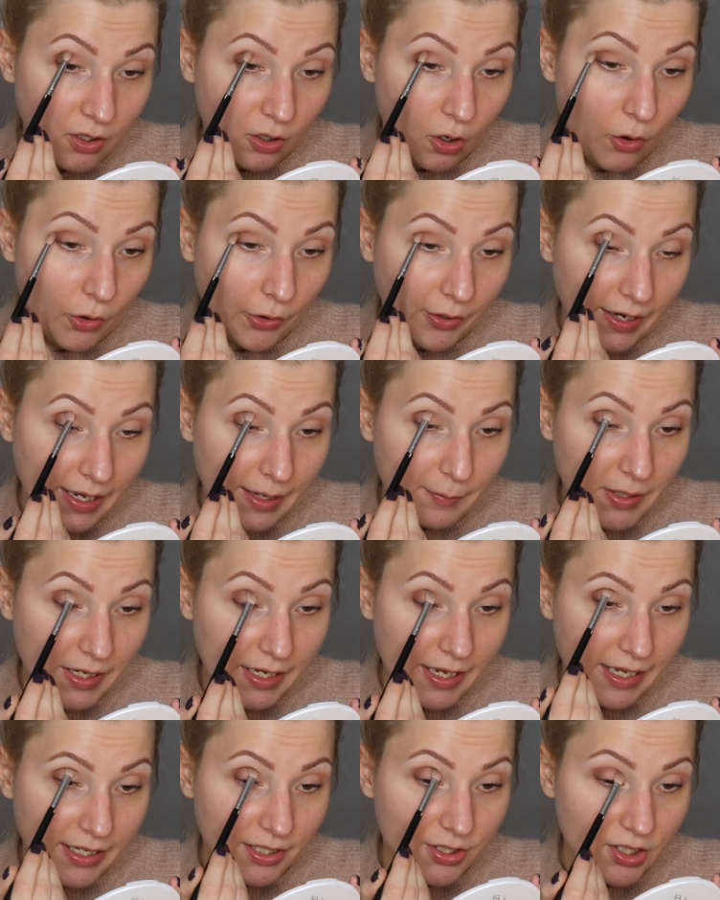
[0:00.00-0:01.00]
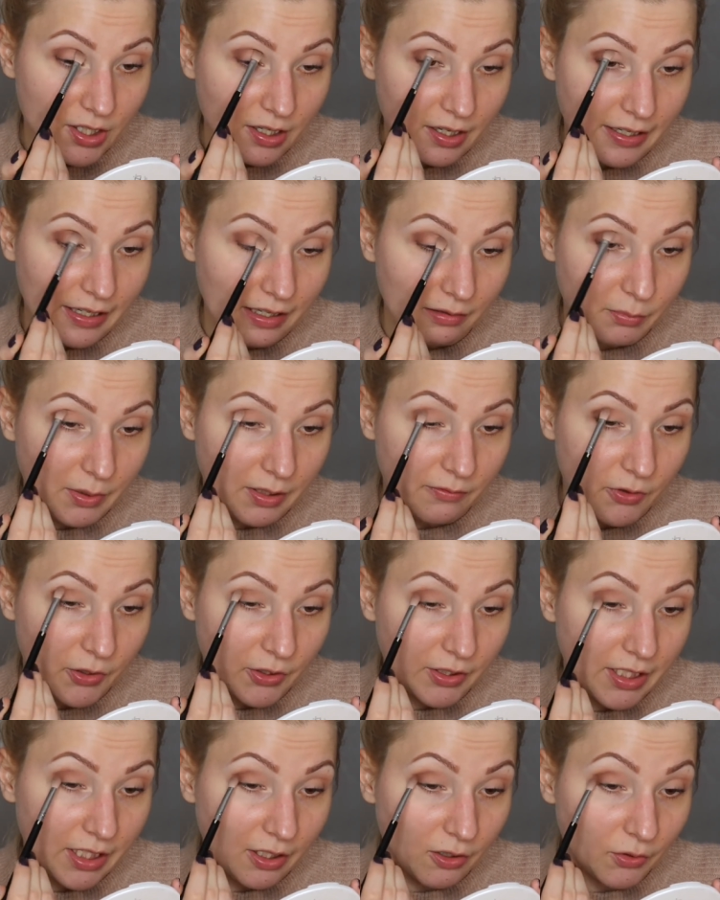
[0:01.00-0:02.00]
Or ABH, I have been
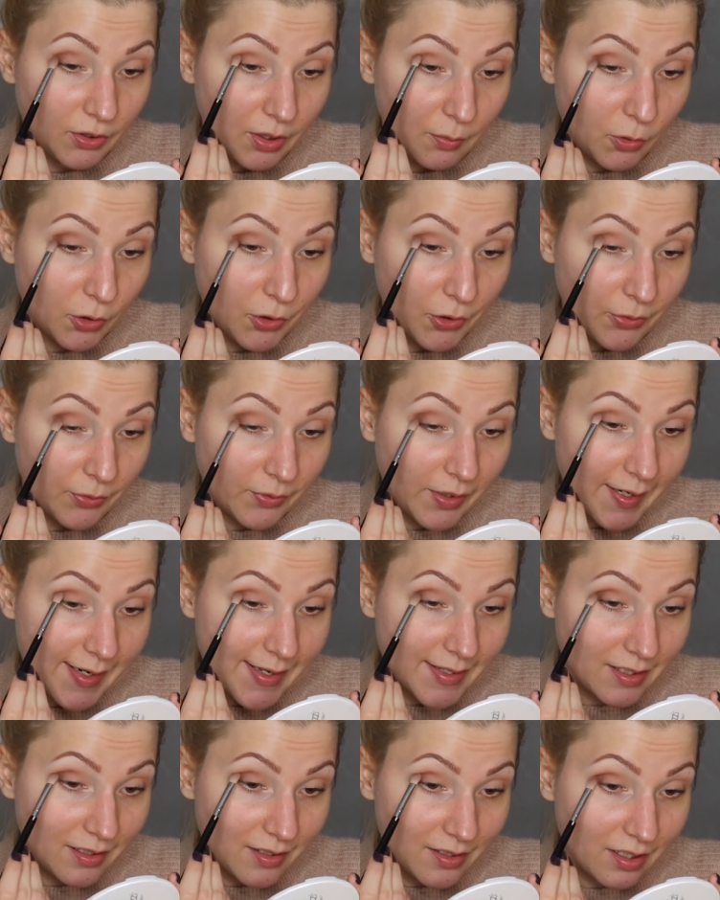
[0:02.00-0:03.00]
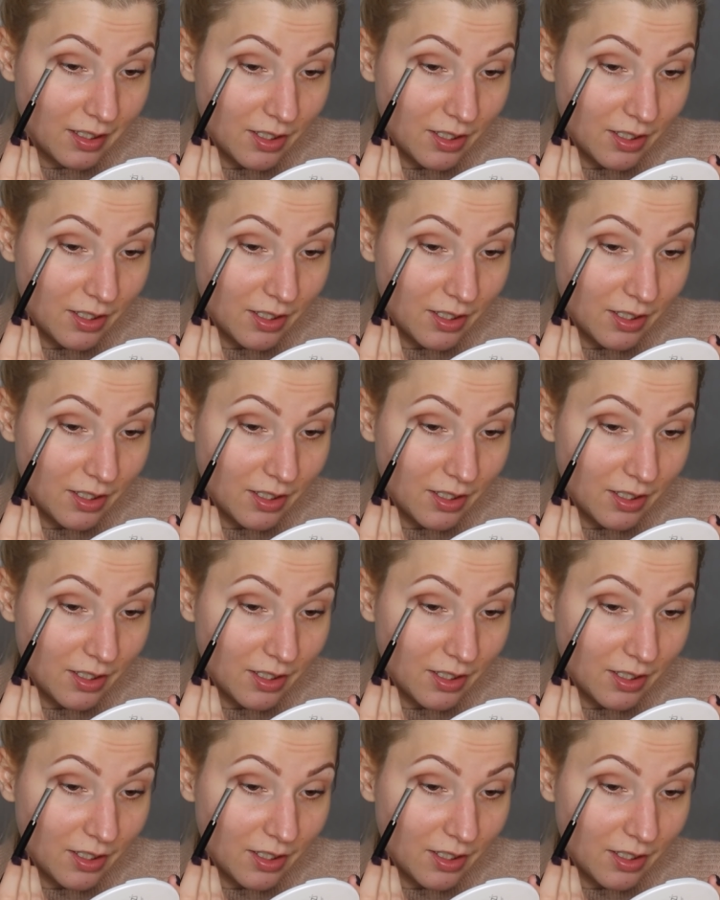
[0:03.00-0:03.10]
working on the Modern Renaissance